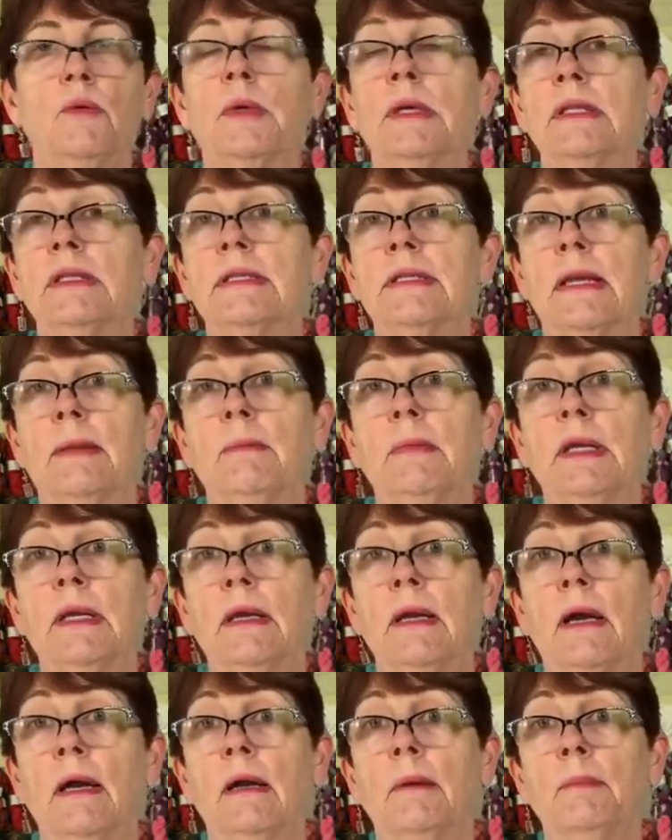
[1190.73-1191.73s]
send
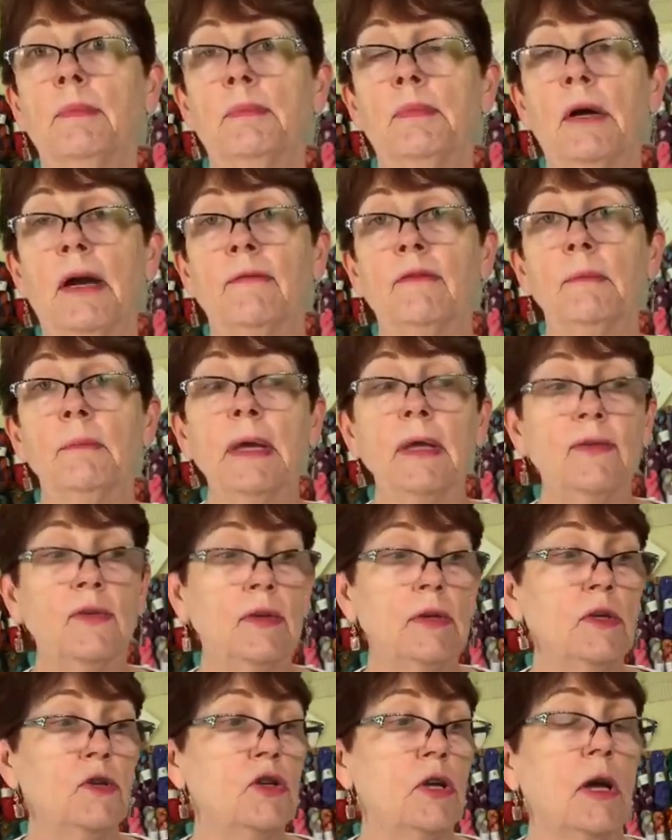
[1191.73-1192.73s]
me a private
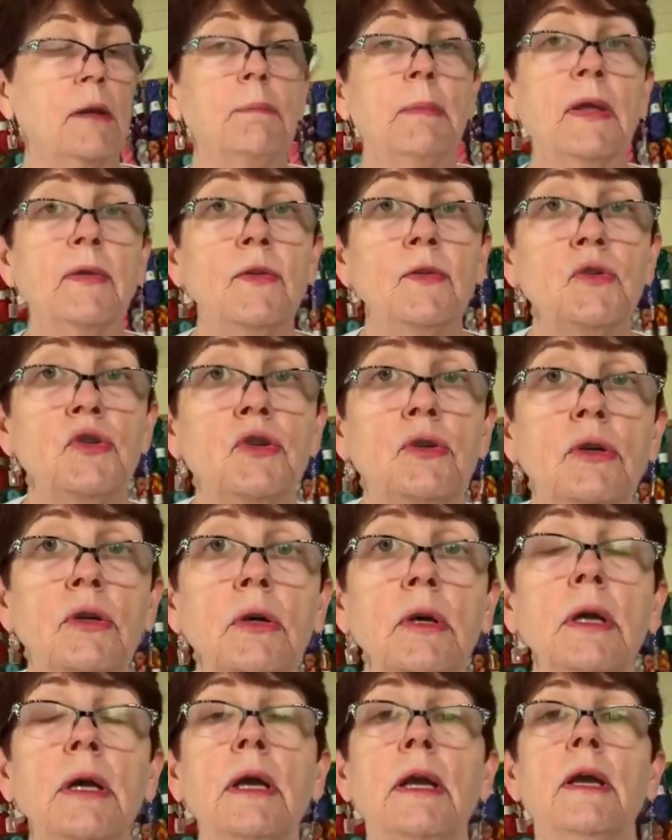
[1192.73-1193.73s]
message on
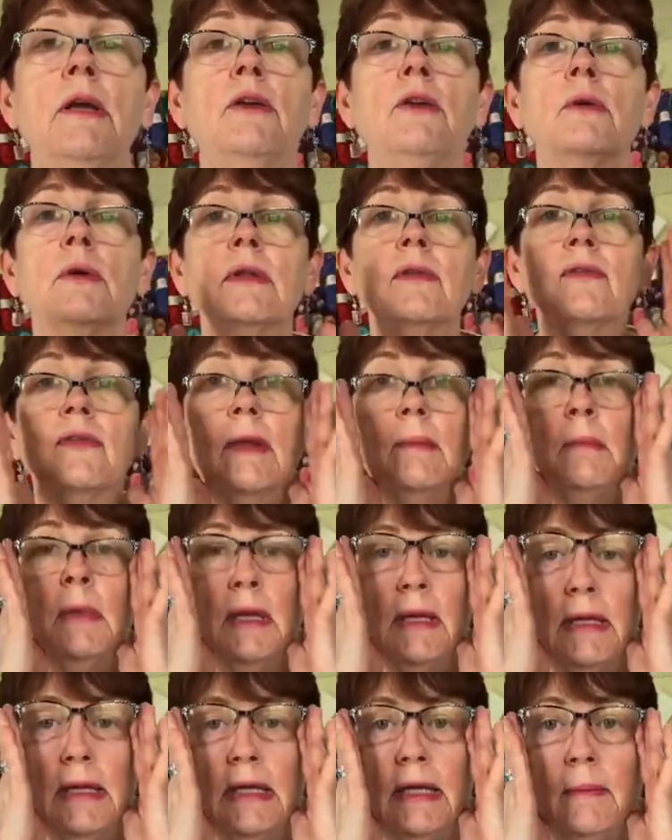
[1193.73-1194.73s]
Messenger. You can send
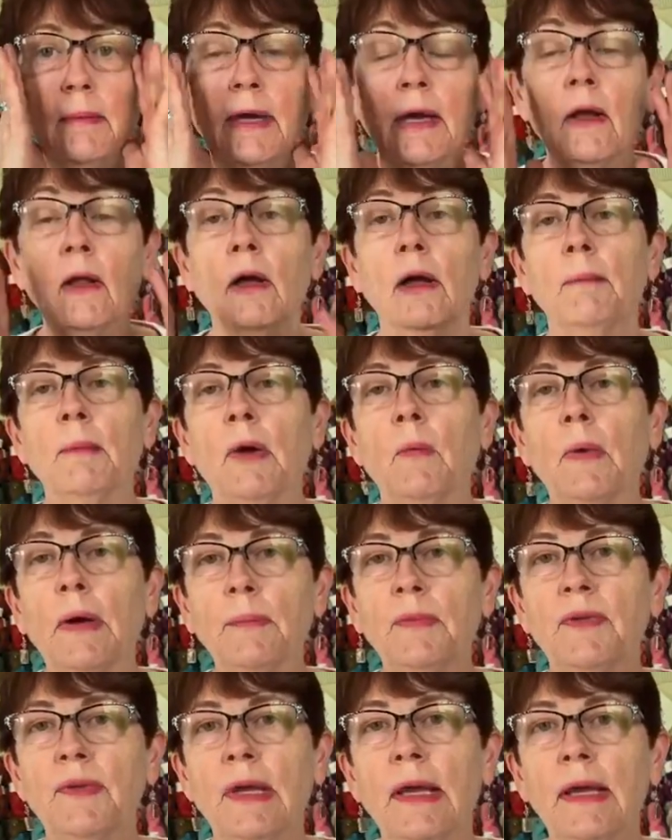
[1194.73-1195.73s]
me an email on my
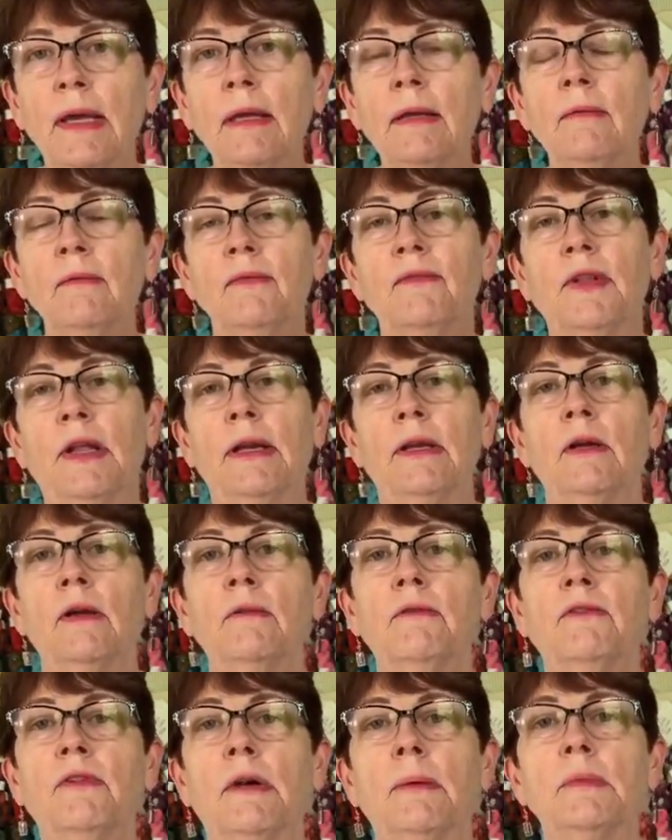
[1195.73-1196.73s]
website,
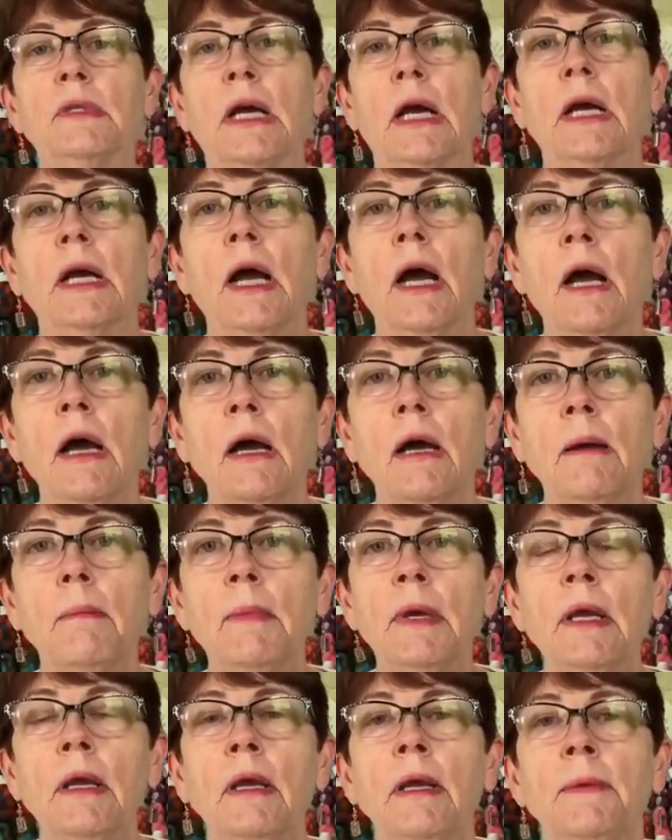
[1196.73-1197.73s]

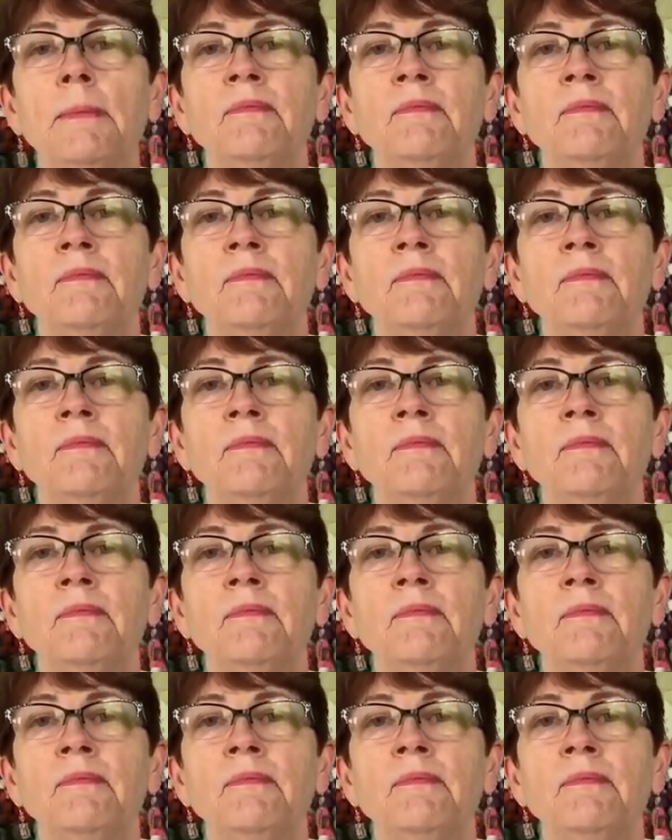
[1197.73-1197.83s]
flamingofarm.com.